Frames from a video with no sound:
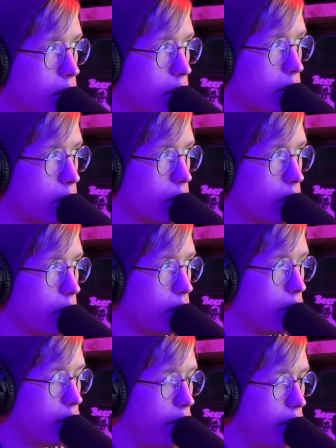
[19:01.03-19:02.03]
going on with
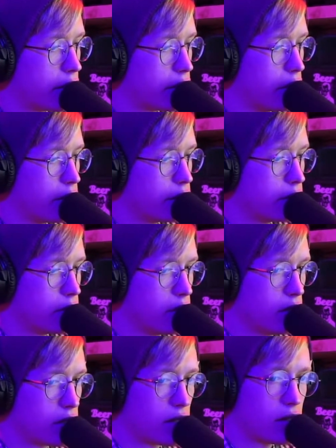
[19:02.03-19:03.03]
all that stuff.
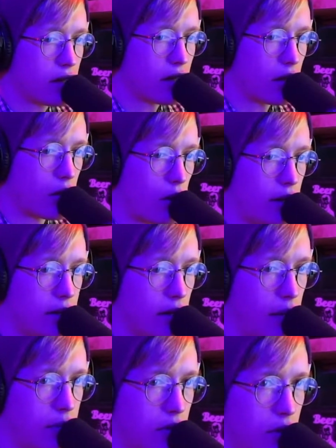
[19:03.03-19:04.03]
It's like a great
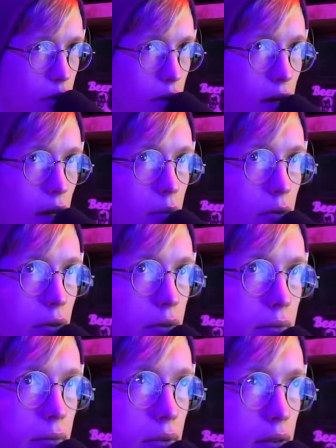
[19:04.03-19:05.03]
time to do it right now with all
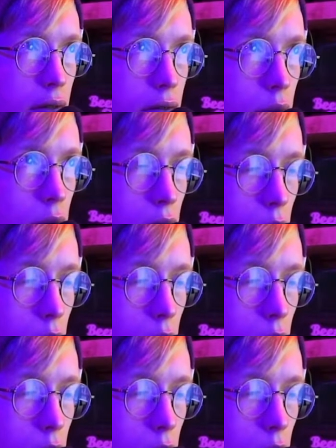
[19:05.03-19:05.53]
the stuff going on in